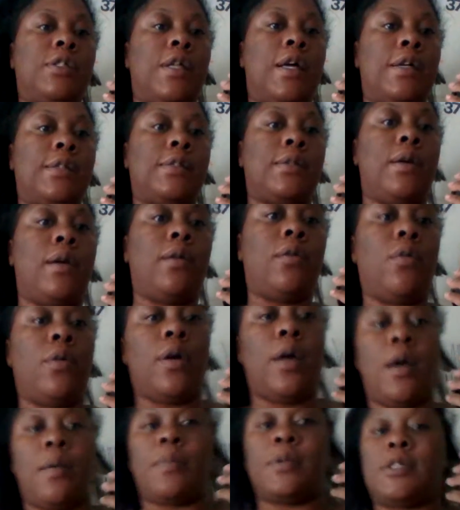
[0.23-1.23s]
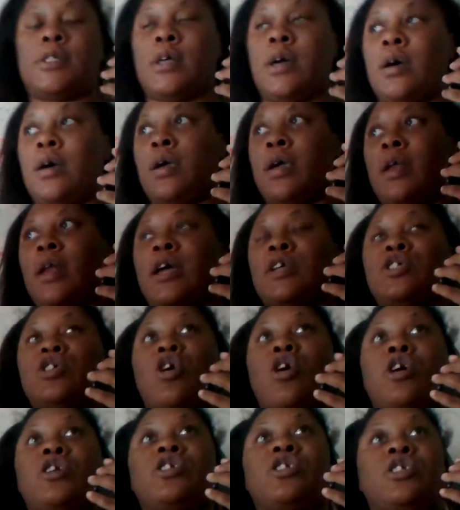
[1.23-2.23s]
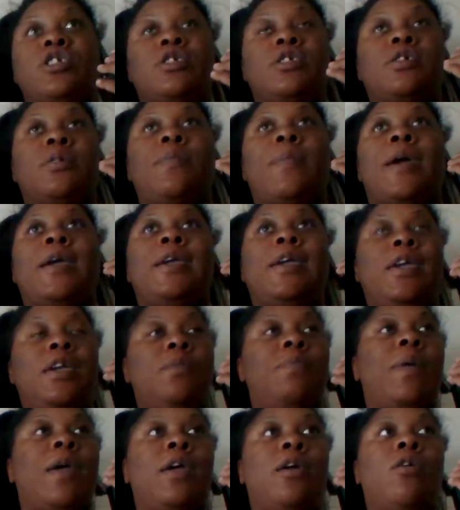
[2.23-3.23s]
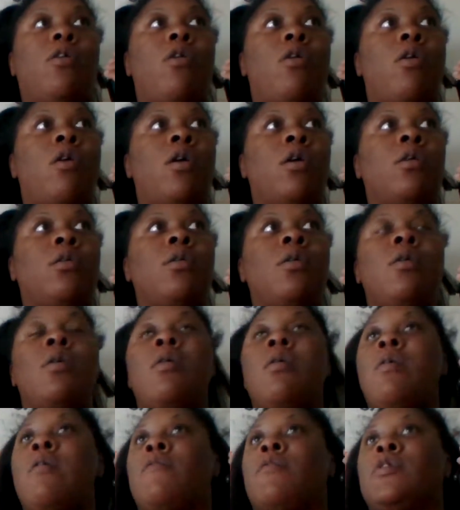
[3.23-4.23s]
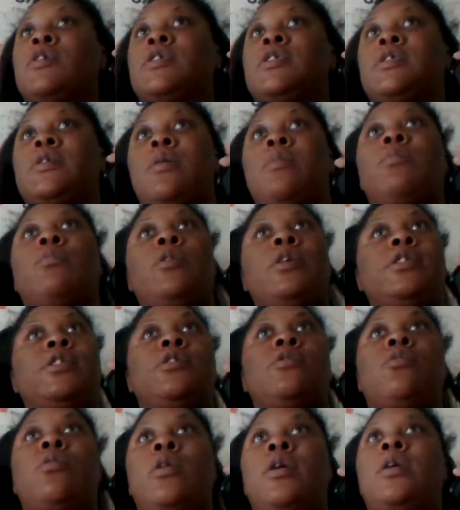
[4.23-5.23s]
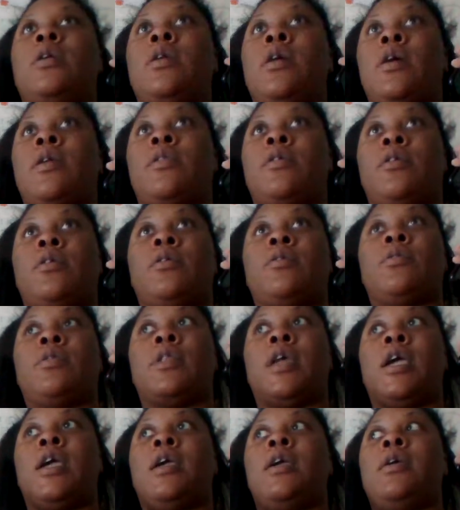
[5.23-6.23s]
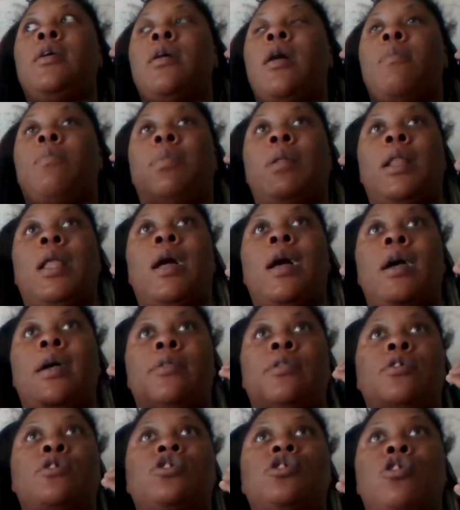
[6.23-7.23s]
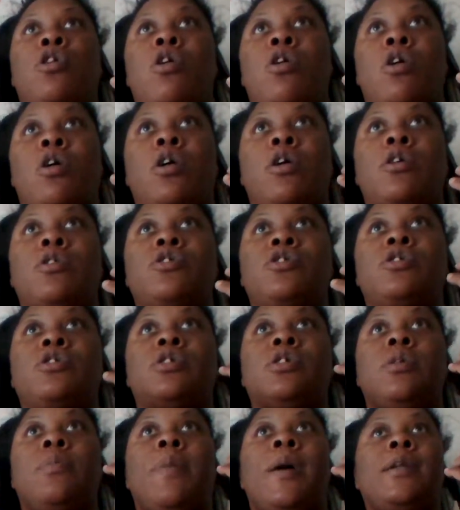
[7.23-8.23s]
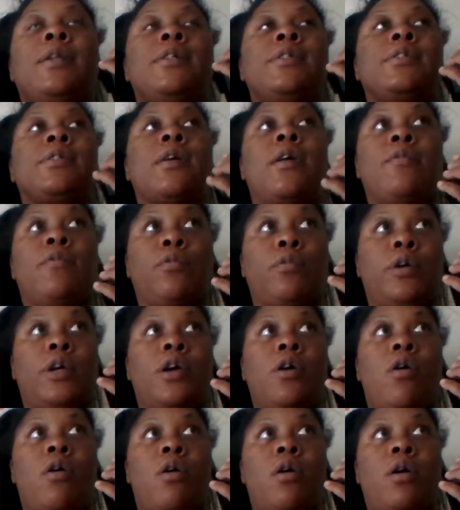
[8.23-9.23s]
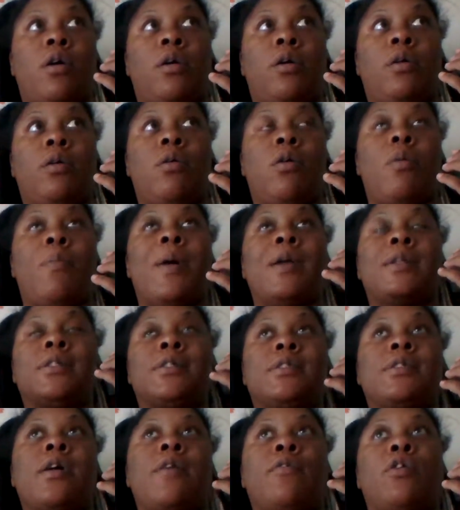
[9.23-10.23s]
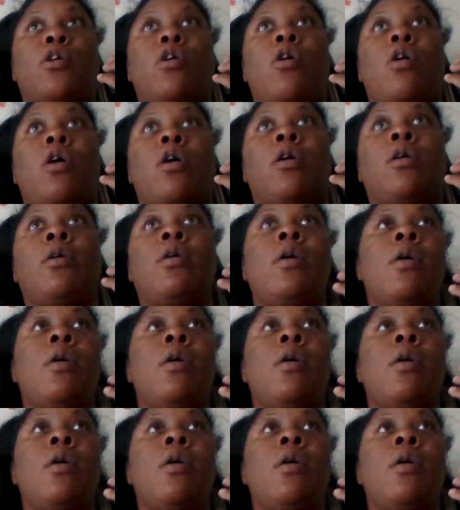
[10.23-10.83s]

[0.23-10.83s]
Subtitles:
last night on Amazon and I charged it to my Key Bank card. For some reason or another, they applied the charge to my Discovery card or my Discover card.